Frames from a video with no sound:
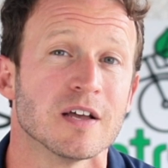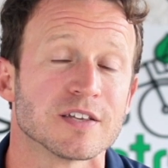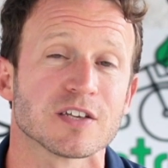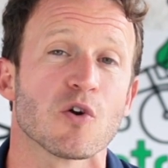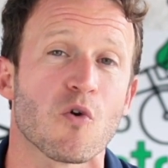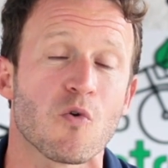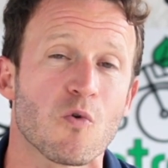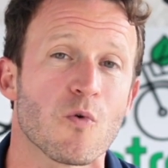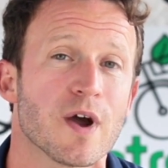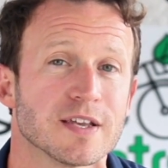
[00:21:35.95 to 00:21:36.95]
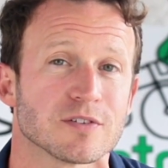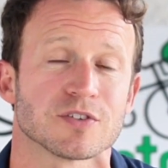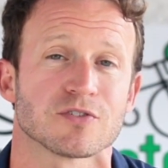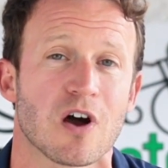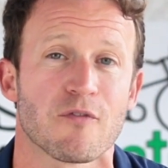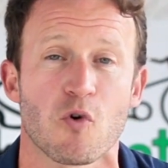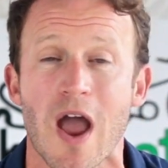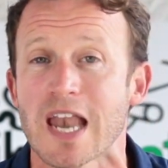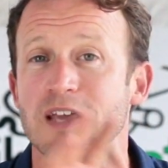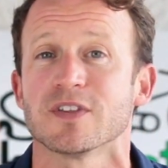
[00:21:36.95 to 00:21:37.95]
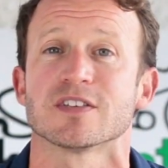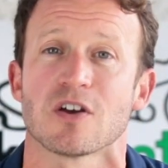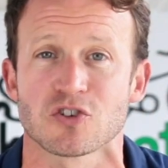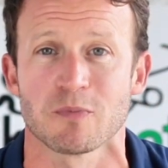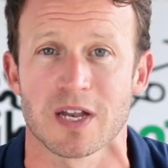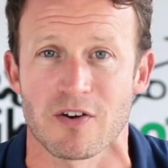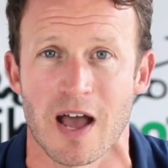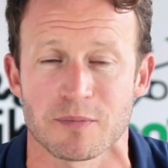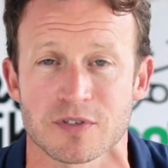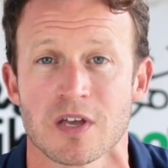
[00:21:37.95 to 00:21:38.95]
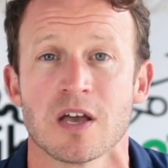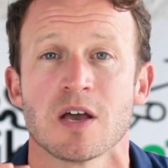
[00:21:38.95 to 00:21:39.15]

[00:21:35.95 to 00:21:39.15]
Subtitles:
So always on Strava or any of these social media apps,